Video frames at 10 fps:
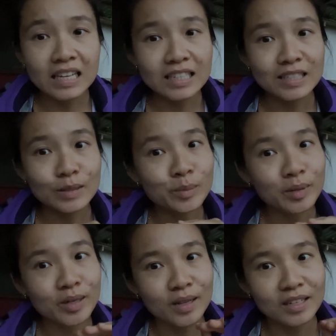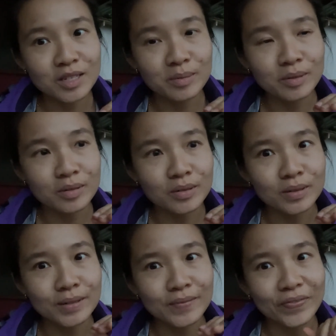He's super
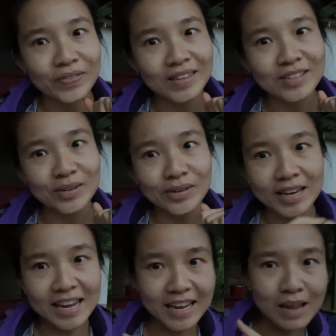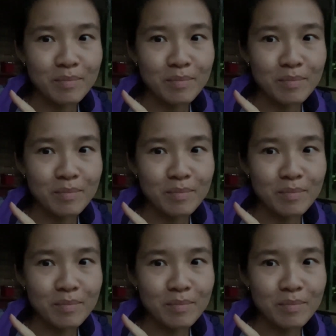knowledgeable. Johnny